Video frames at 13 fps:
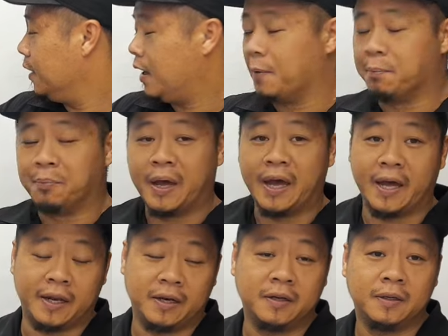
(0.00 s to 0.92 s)
a
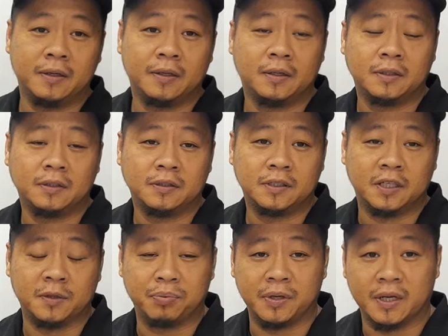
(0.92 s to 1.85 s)
bad
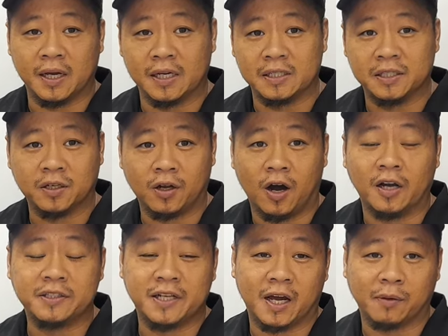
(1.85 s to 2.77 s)
TPS
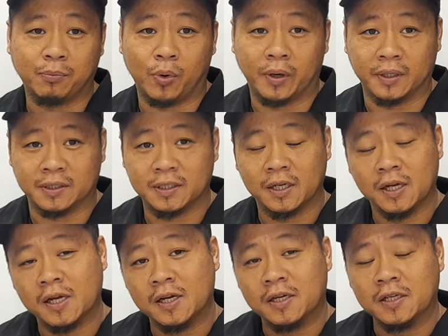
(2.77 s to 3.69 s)
contact points.
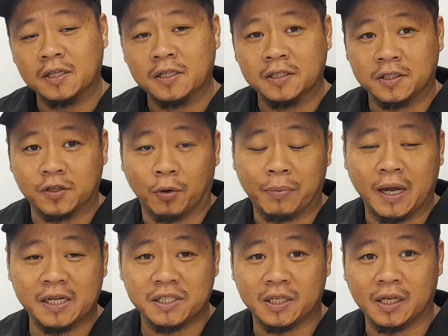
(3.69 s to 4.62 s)
So
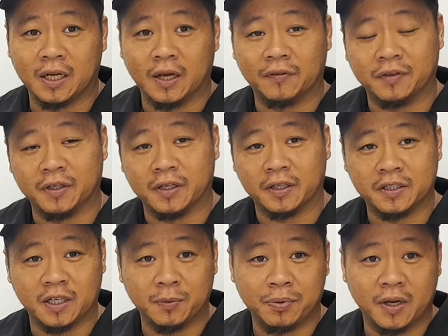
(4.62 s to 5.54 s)
basically, if the
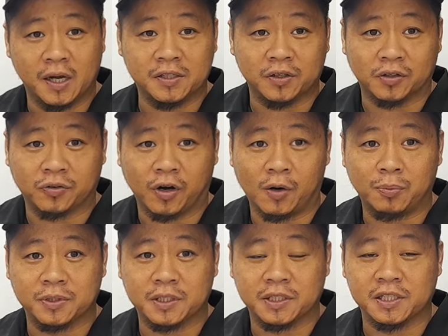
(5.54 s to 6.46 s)
TPS or throttle
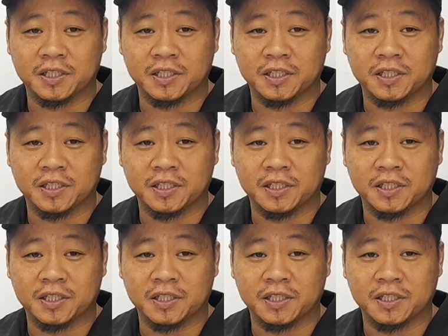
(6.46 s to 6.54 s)
position